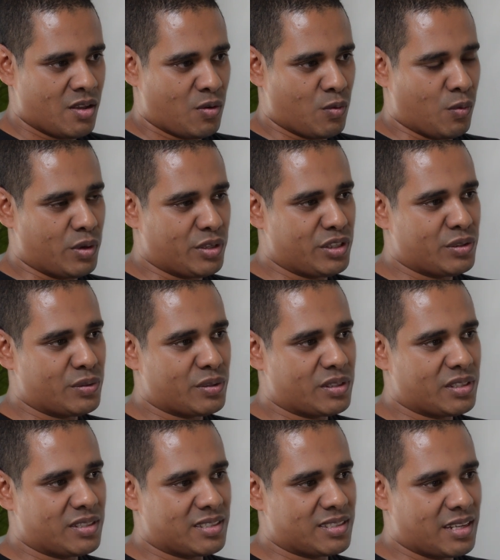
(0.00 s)
what you are
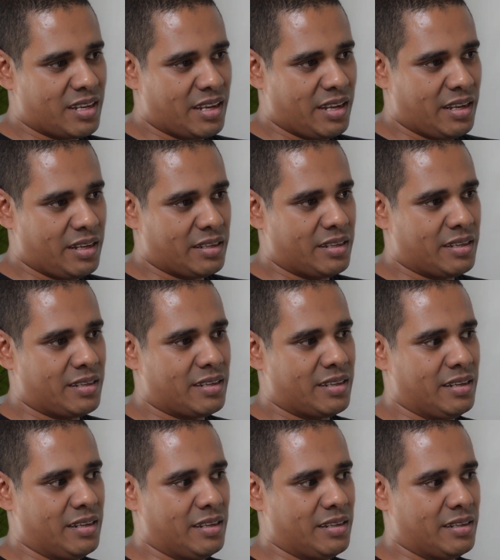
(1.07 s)
saying
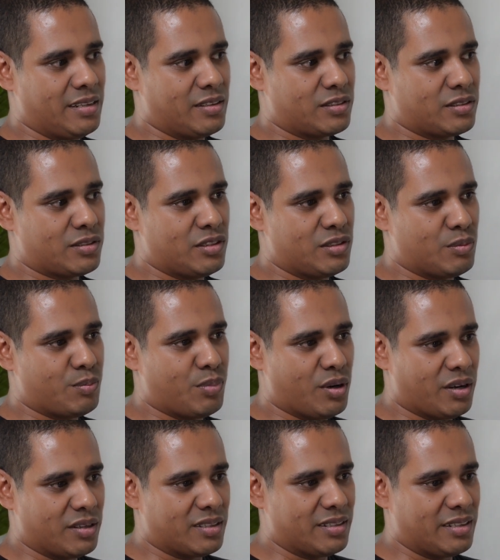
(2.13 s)
to your
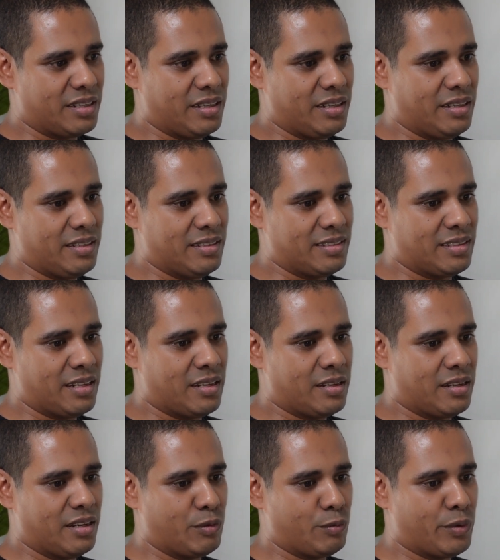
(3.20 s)
partner is,
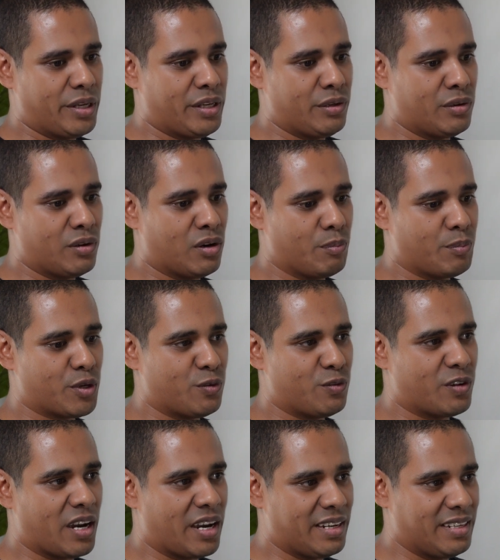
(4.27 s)
and when you are
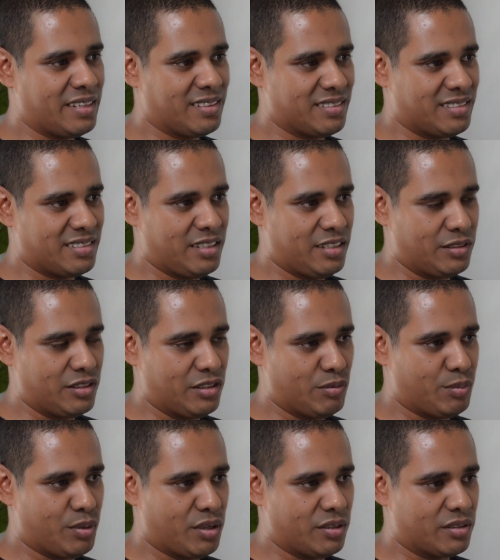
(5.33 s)
providing this need to your
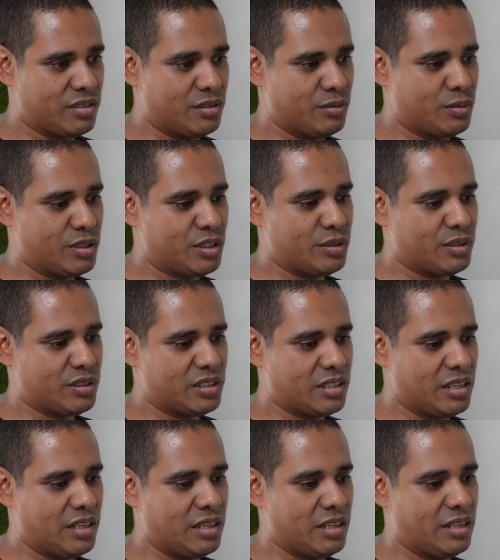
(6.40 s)
partner, what you are
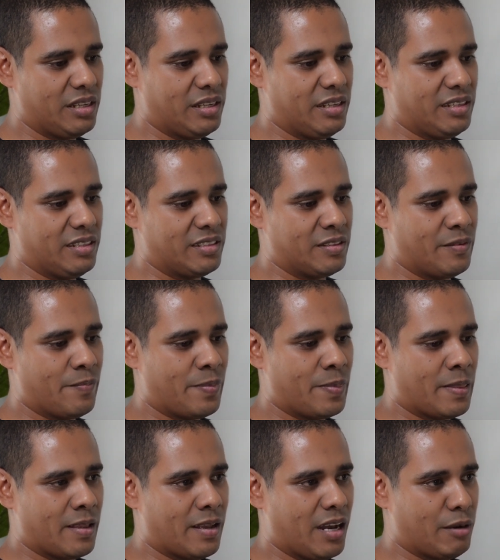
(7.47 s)
saying is,
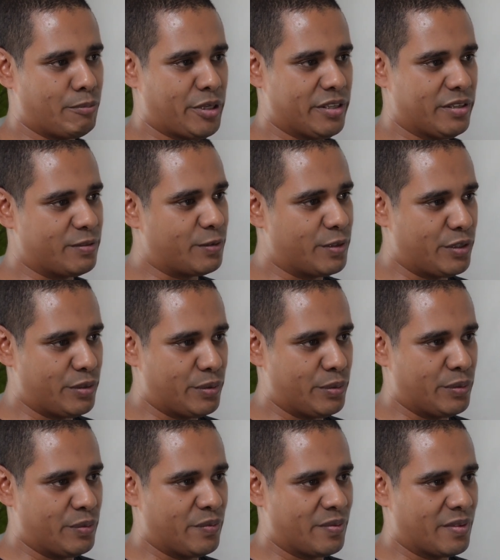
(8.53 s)
I'm here for
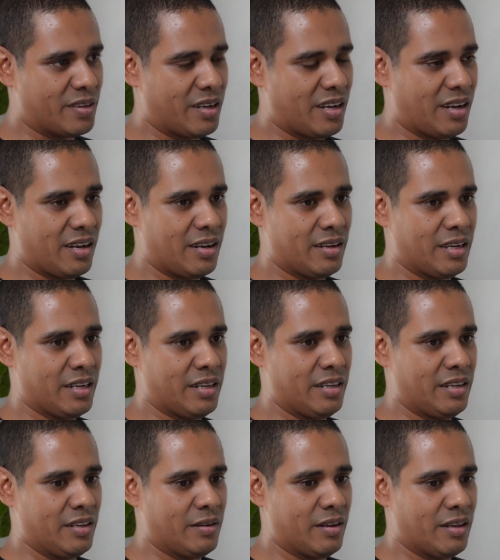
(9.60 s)
you.
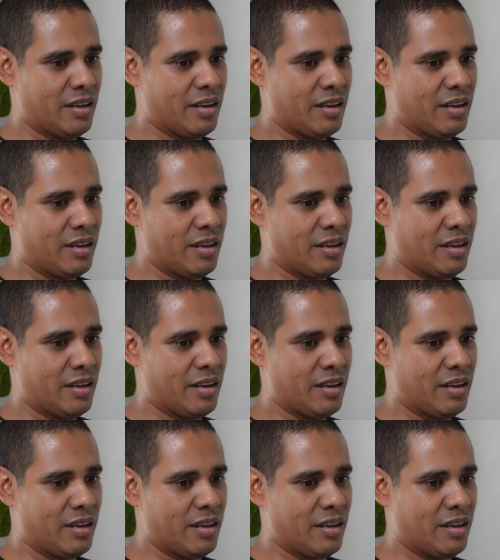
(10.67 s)
I